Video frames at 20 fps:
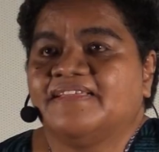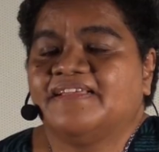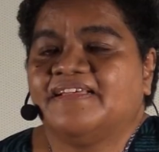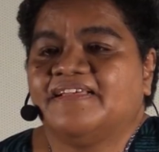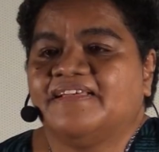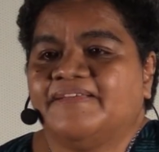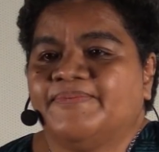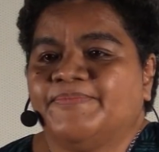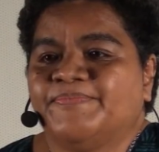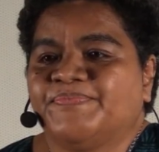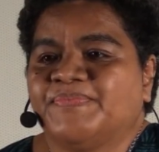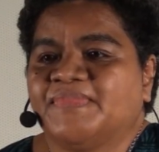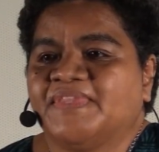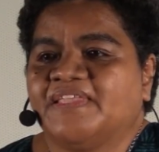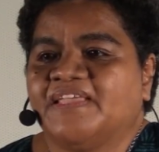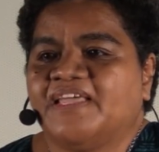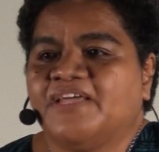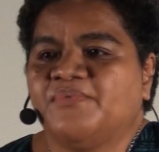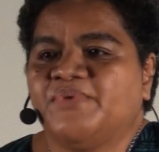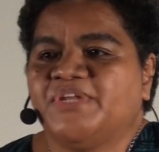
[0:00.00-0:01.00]
Um,
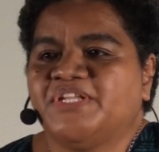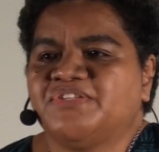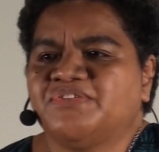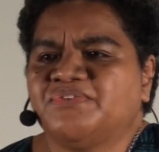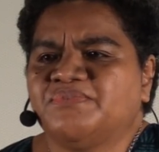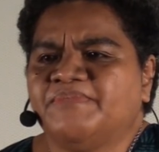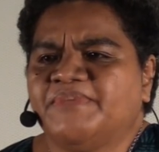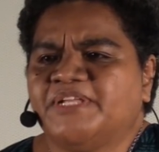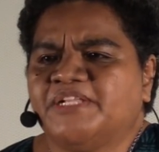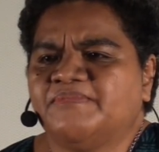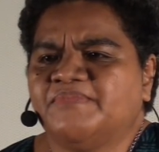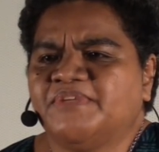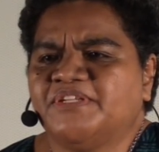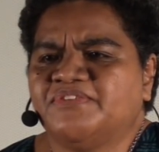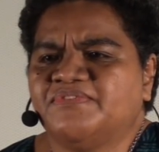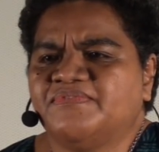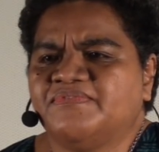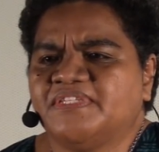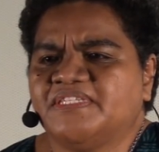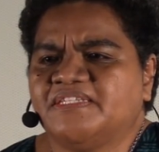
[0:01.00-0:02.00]
I went to Melbourne
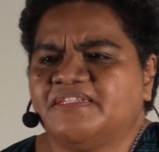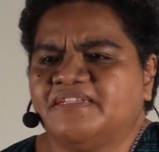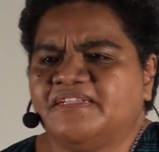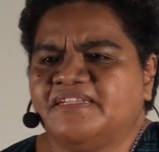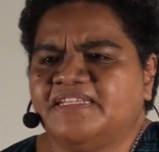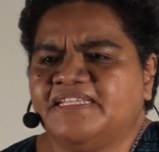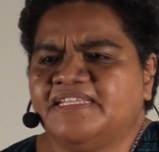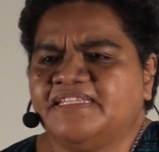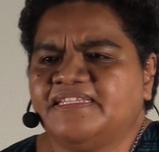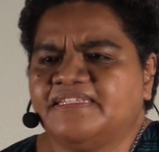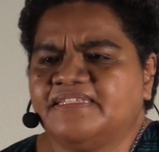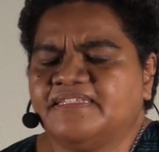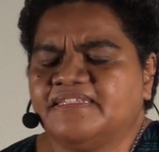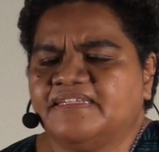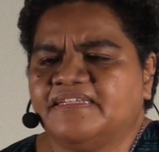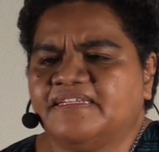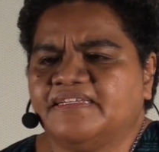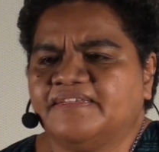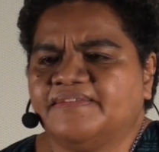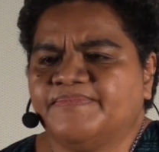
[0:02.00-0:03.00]
to visit a niece,
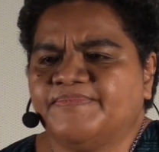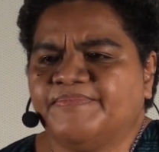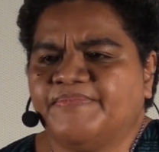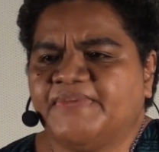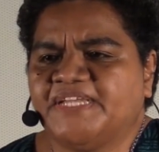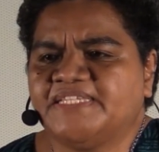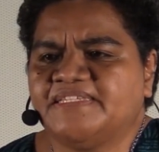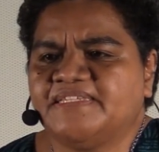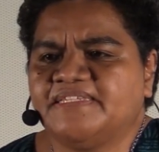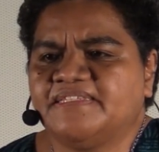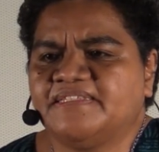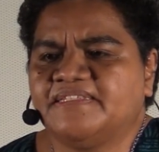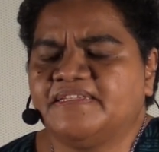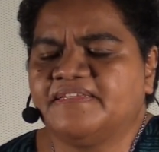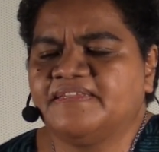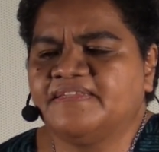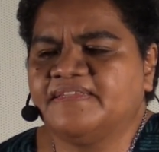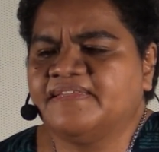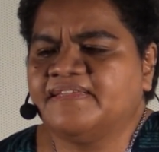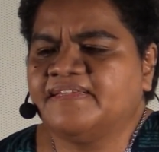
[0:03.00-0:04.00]
my sister,
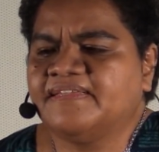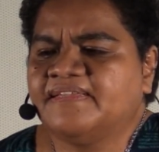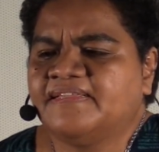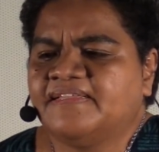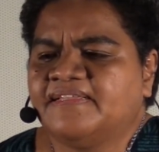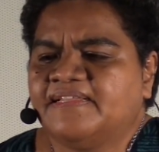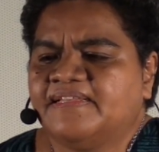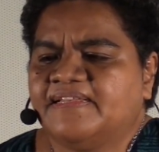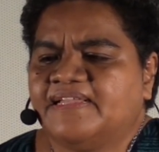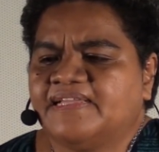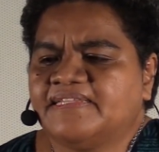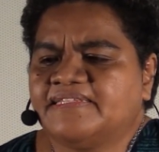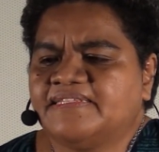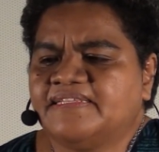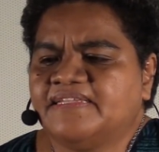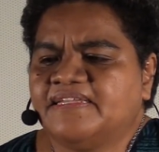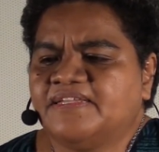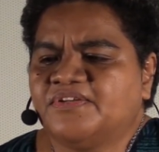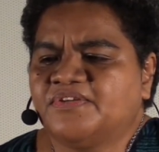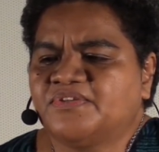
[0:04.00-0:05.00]
last
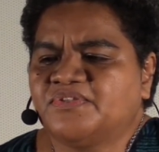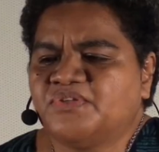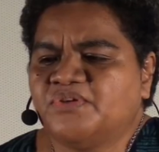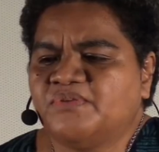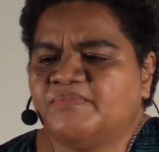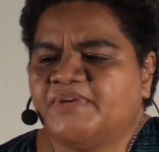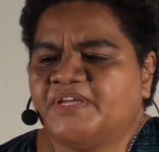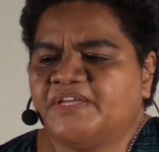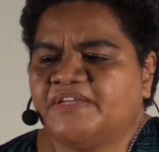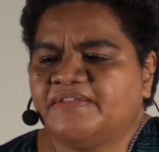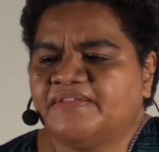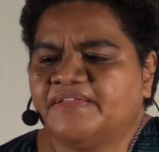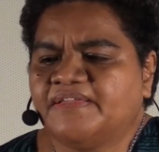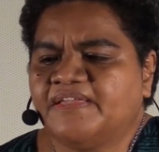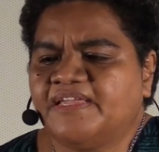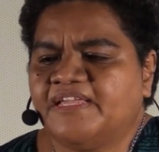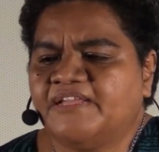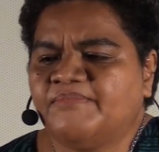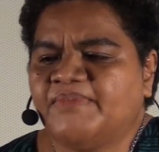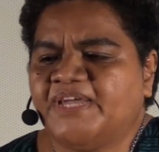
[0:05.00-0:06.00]
year in October,
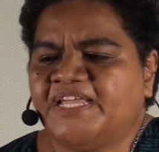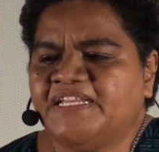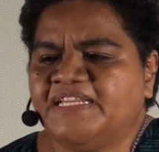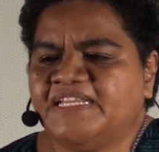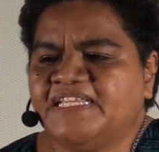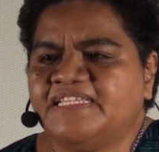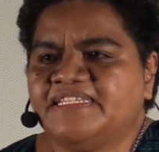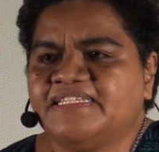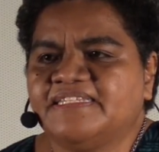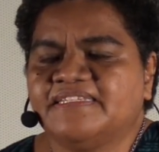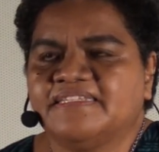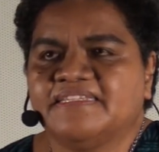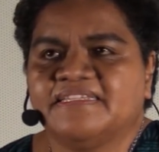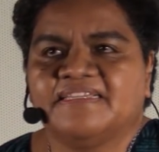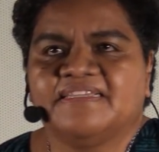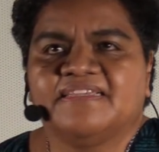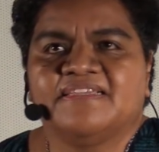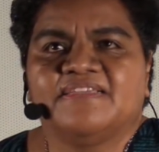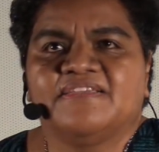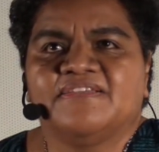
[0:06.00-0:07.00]
and my niece
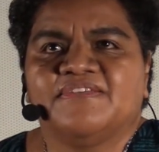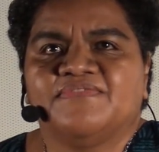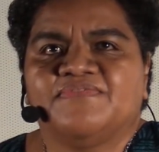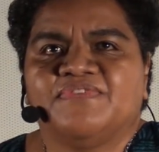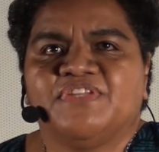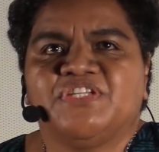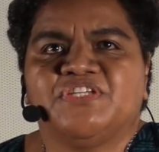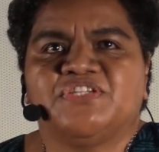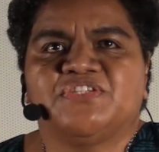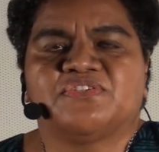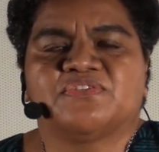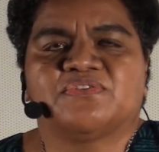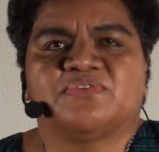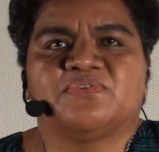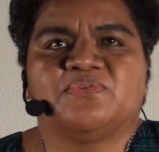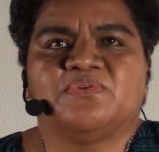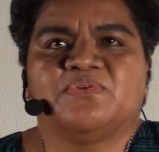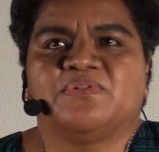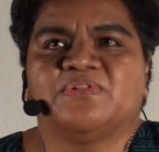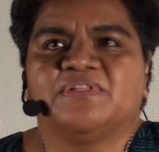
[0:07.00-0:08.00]
finished
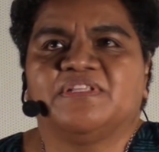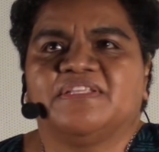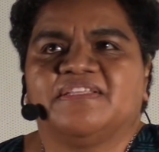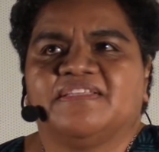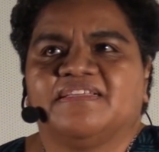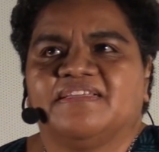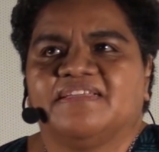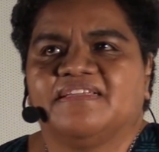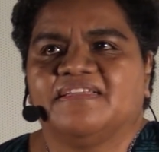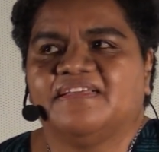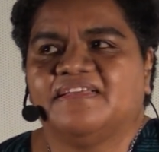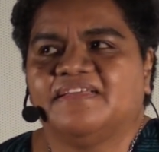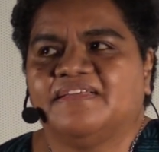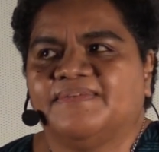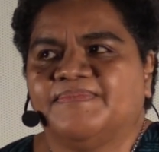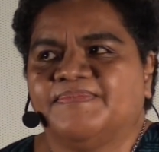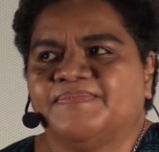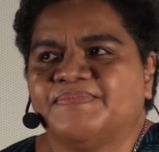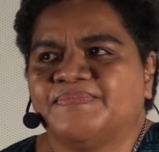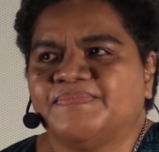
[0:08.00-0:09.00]
school,
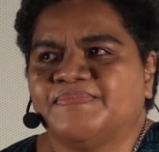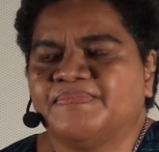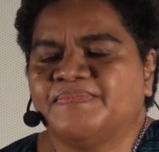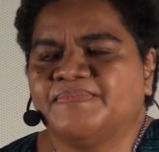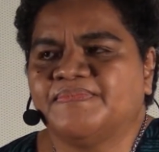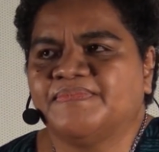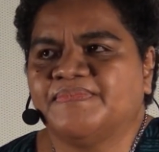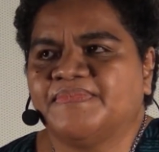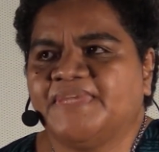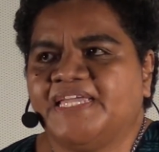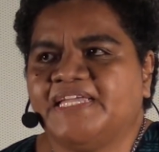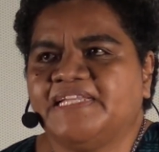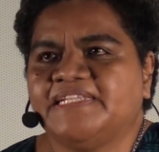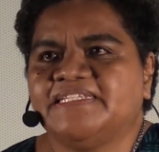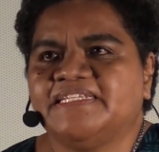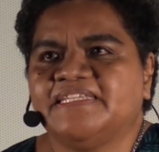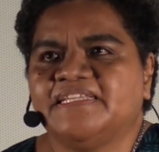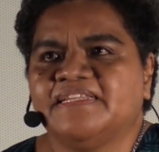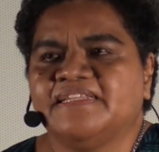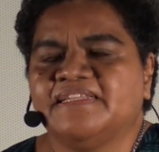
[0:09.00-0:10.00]
um,
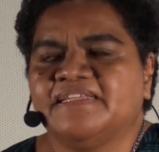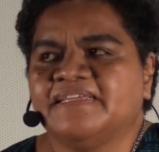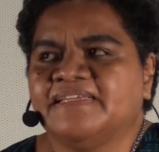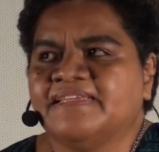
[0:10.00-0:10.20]
18.